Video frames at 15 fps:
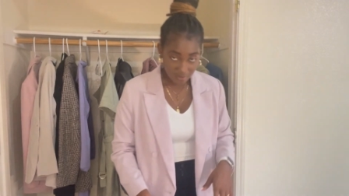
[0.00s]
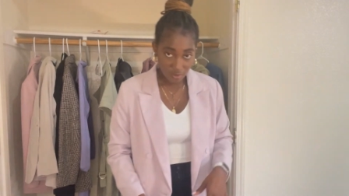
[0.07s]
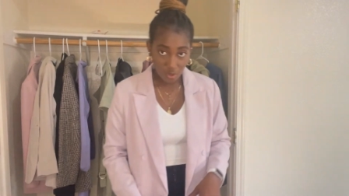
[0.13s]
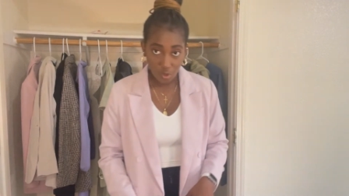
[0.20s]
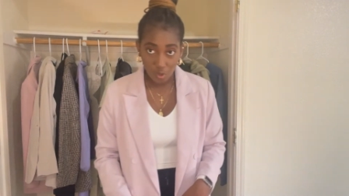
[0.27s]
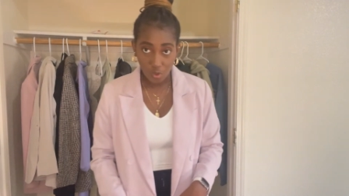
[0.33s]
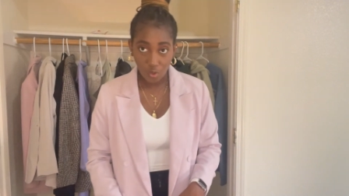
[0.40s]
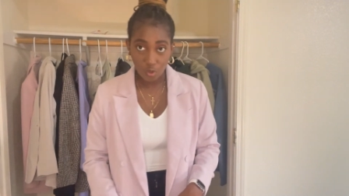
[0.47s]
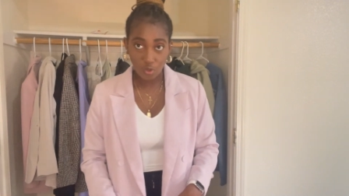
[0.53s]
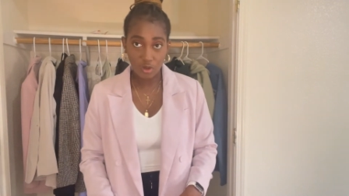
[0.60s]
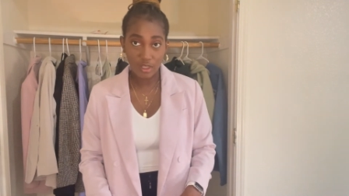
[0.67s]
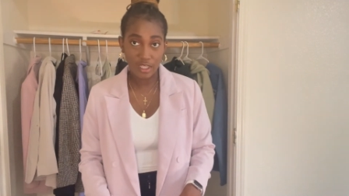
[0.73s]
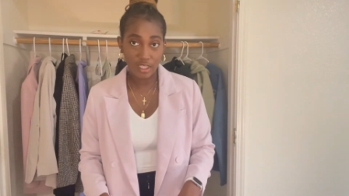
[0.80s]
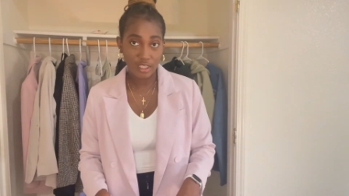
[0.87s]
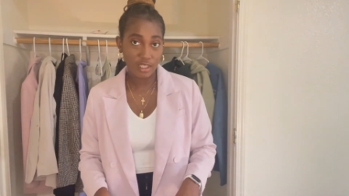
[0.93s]
a hole
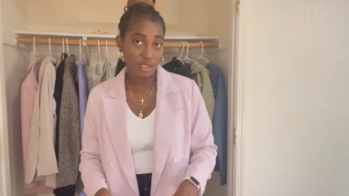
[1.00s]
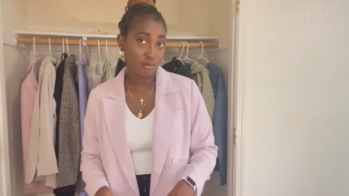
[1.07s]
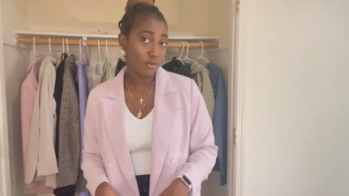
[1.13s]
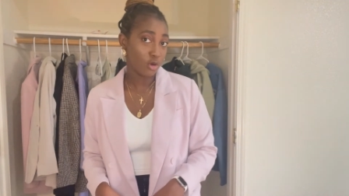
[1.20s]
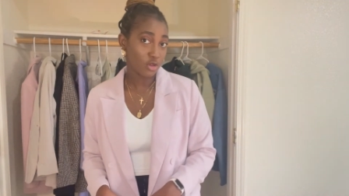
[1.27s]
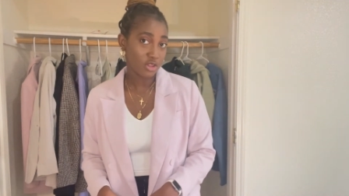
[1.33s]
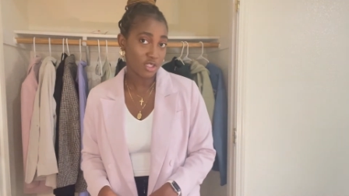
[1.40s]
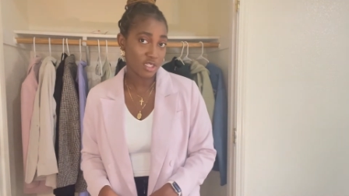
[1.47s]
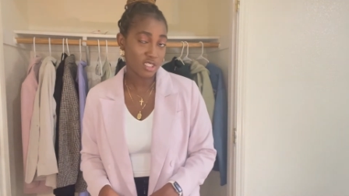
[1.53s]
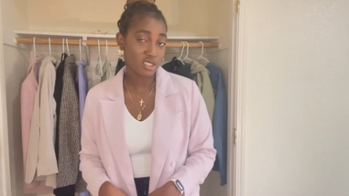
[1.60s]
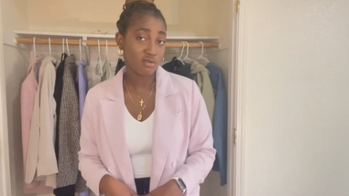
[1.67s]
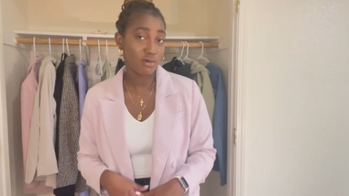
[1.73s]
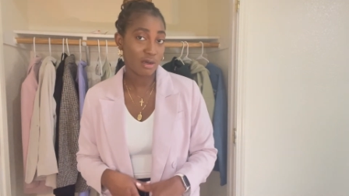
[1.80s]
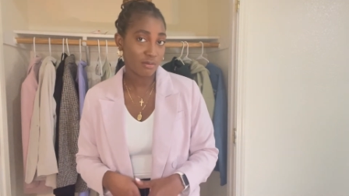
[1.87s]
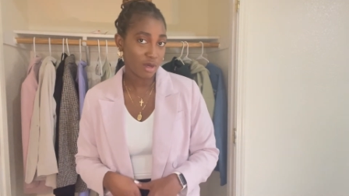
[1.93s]
like in both knees. If
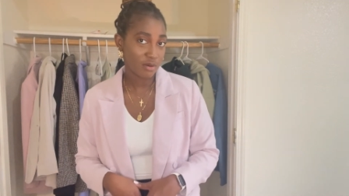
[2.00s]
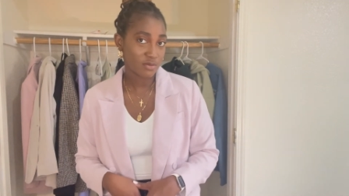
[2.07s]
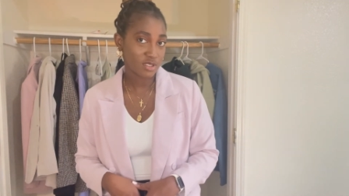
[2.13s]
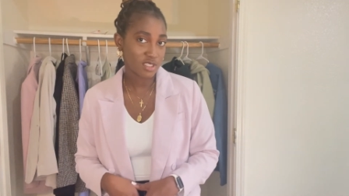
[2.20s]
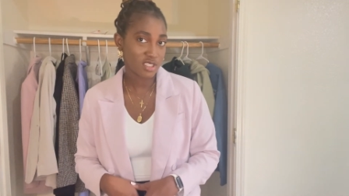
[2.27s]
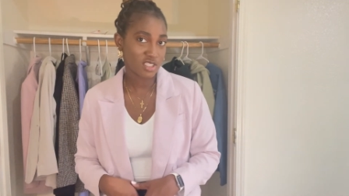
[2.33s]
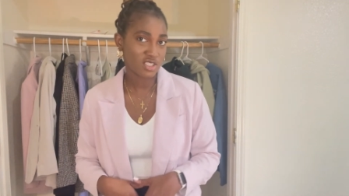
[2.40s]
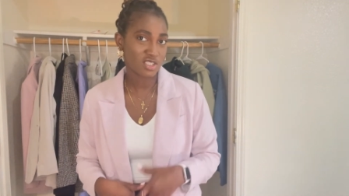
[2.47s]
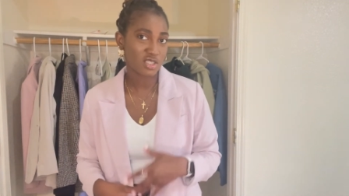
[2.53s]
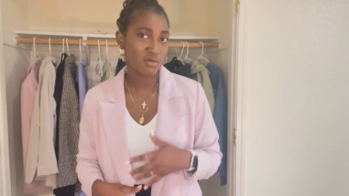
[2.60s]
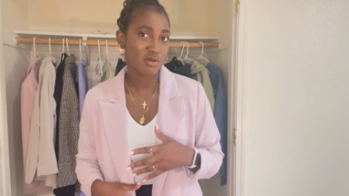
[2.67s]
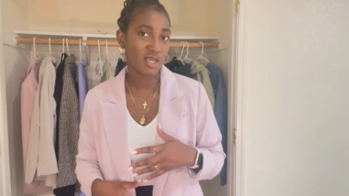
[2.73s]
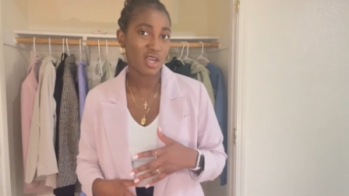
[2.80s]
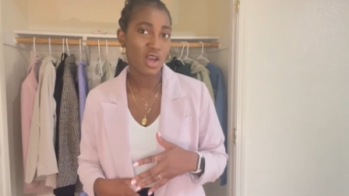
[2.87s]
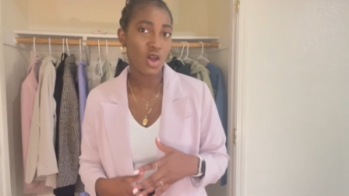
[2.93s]
my mom sees this, she's gonna be
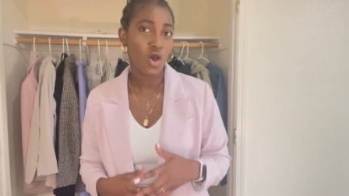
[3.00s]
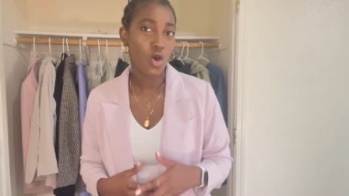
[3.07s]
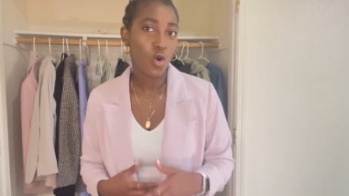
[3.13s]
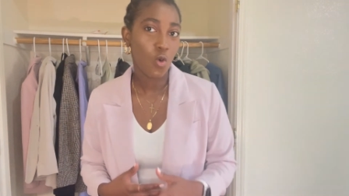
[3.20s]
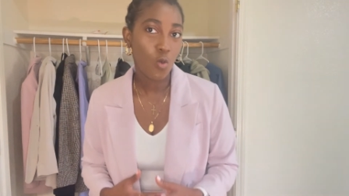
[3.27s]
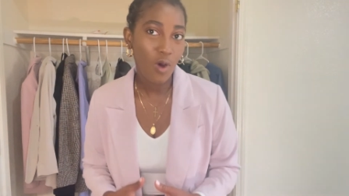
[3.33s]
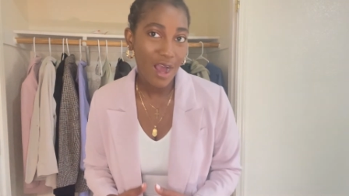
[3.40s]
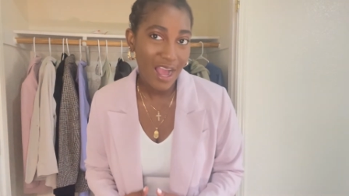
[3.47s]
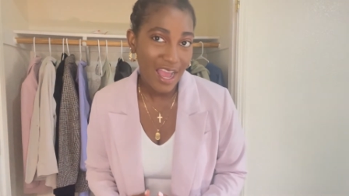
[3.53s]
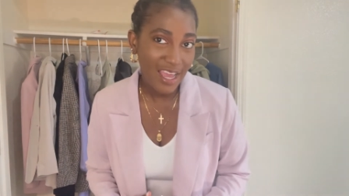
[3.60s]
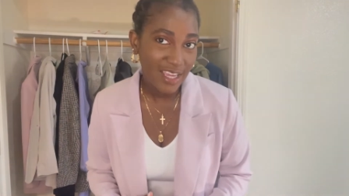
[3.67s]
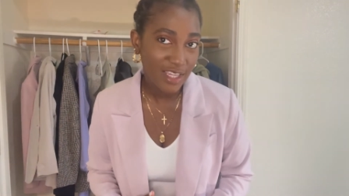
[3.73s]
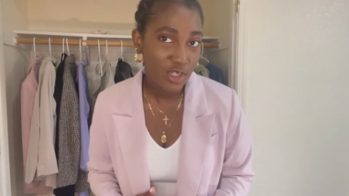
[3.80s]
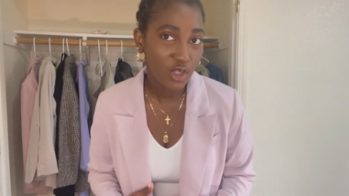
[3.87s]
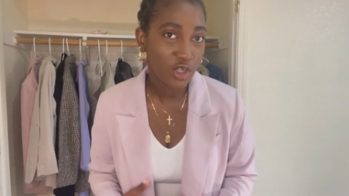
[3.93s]
like,
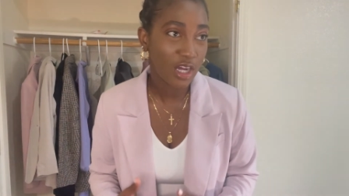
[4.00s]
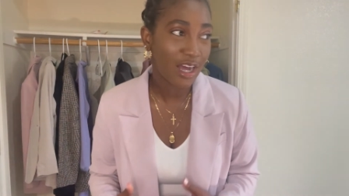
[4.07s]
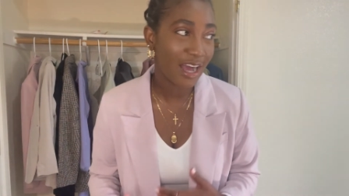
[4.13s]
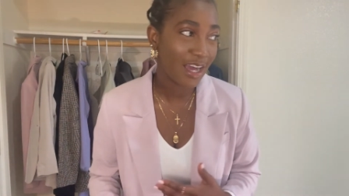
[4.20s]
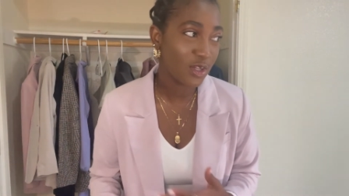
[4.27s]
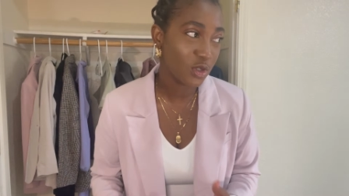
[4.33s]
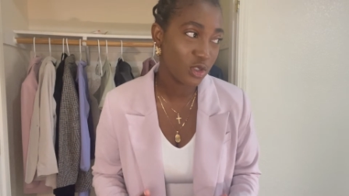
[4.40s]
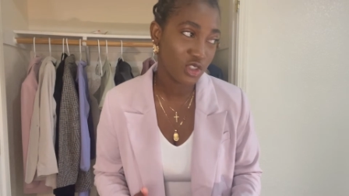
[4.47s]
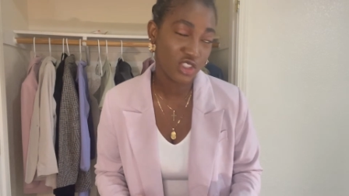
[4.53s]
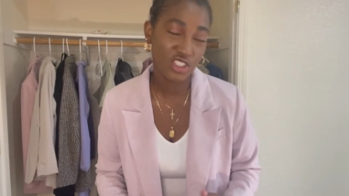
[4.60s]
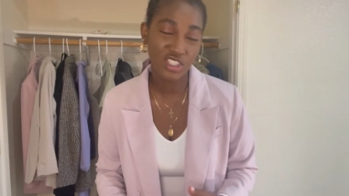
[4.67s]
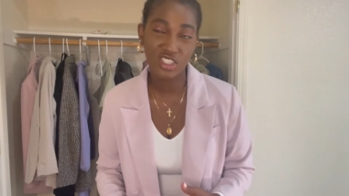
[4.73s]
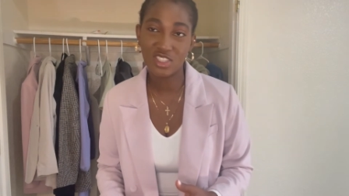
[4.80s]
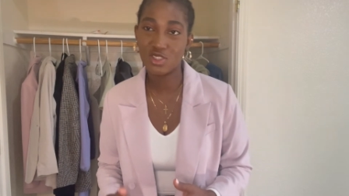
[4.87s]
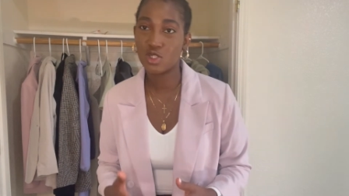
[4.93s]
"Why are your
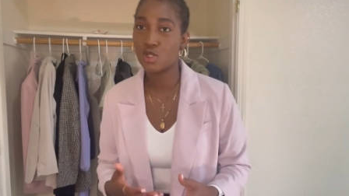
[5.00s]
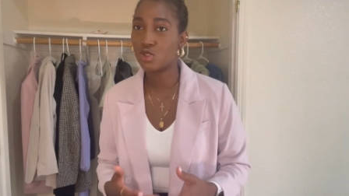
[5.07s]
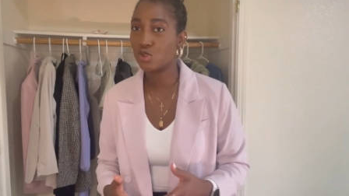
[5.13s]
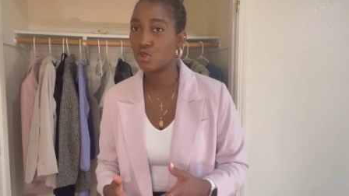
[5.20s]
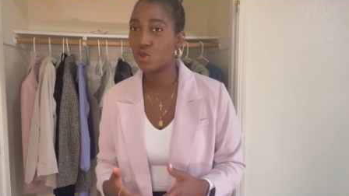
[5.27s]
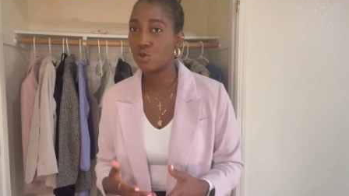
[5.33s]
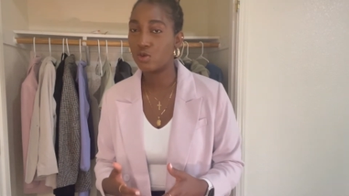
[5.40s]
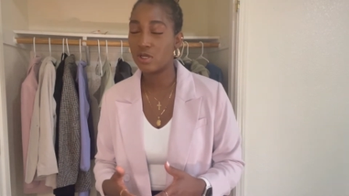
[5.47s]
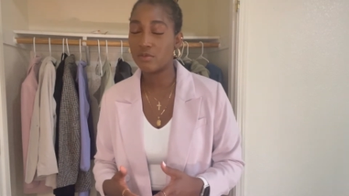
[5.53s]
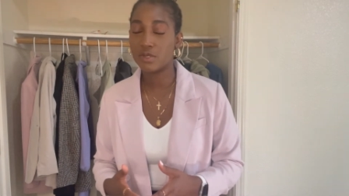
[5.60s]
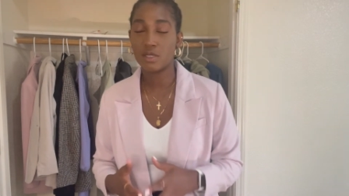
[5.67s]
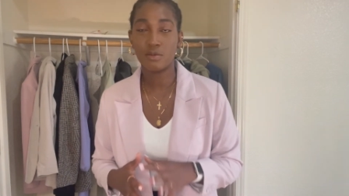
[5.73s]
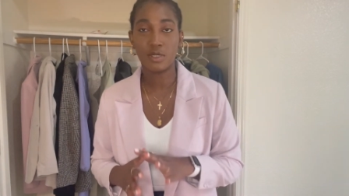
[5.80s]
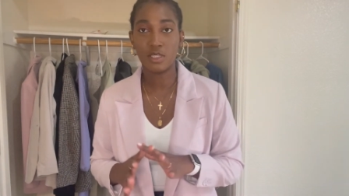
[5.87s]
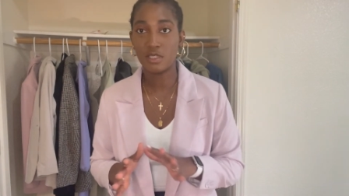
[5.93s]
jeans so ripped?"
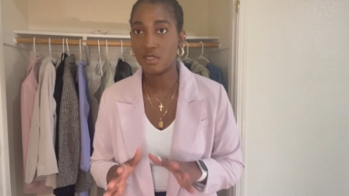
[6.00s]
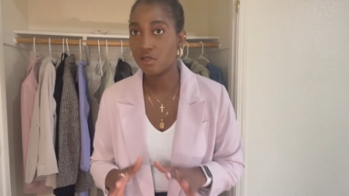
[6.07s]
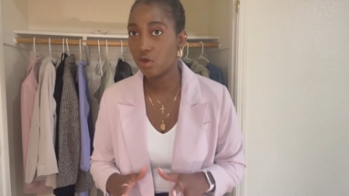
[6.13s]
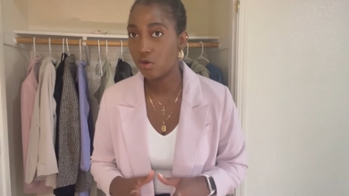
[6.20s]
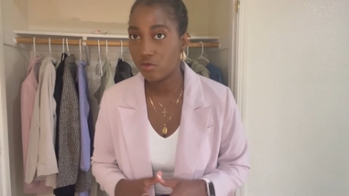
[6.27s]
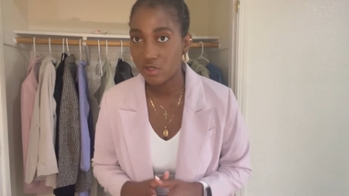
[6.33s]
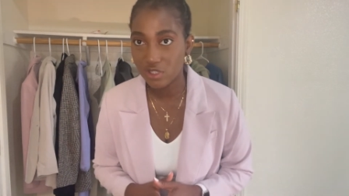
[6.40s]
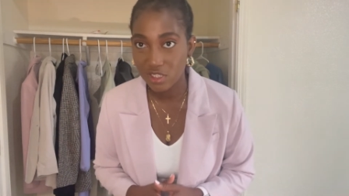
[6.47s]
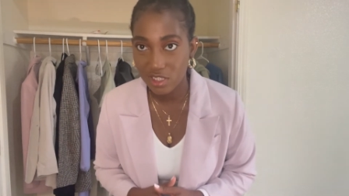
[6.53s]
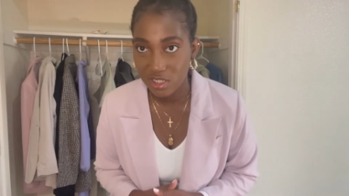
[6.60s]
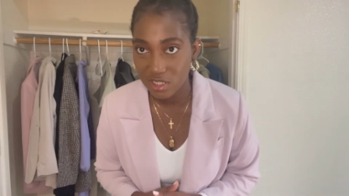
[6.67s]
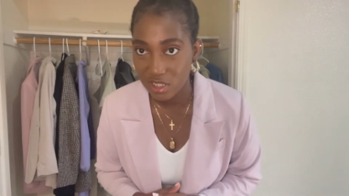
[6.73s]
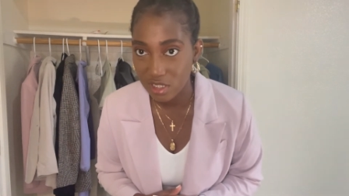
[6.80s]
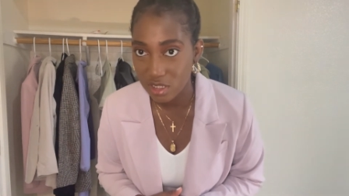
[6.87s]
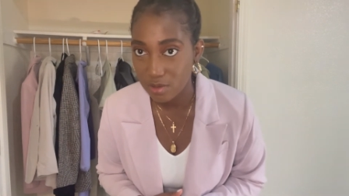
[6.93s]
But hopefully she doesn't
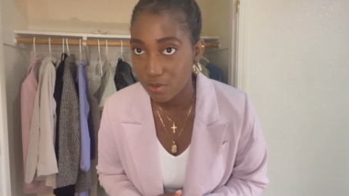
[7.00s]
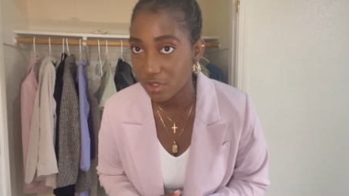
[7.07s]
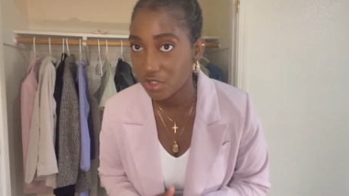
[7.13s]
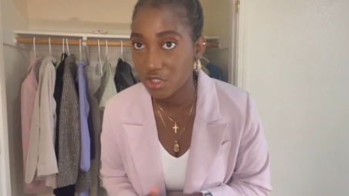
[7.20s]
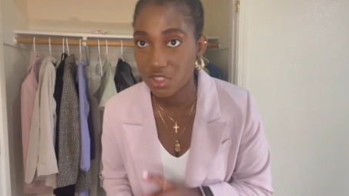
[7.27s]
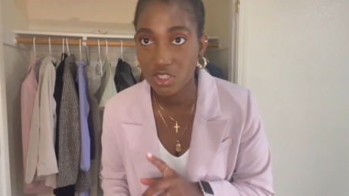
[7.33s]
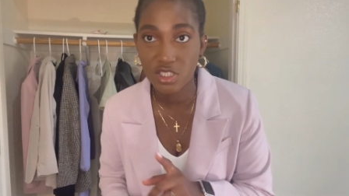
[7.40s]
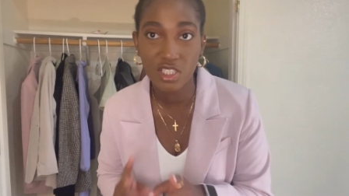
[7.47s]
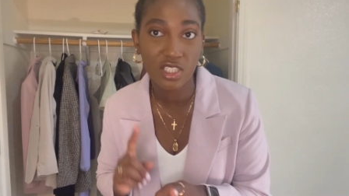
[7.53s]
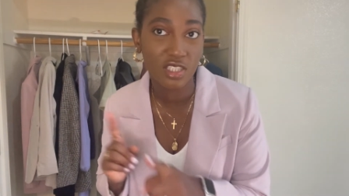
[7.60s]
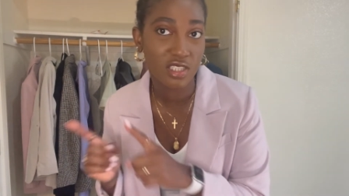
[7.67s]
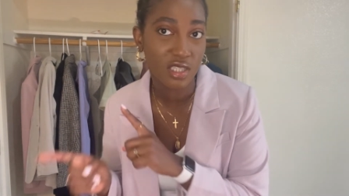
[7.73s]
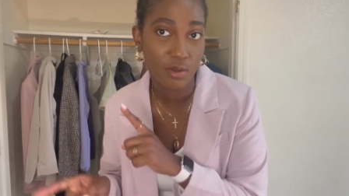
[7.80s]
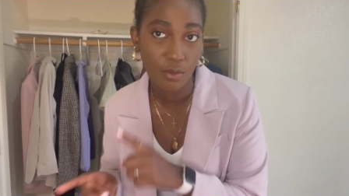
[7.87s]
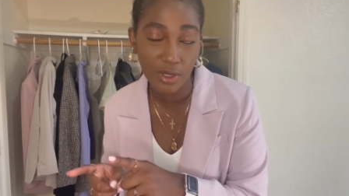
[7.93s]
see this part. She's just gonna
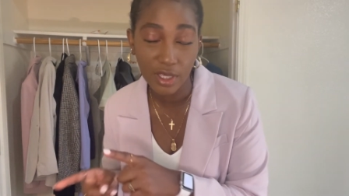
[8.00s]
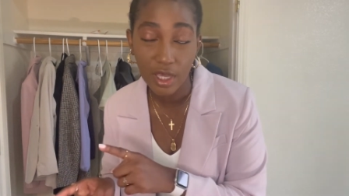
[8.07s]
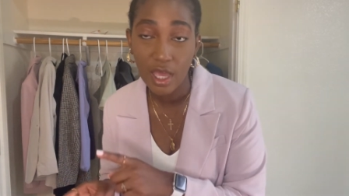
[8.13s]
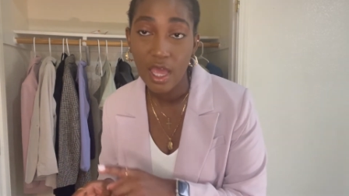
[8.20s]
skip it.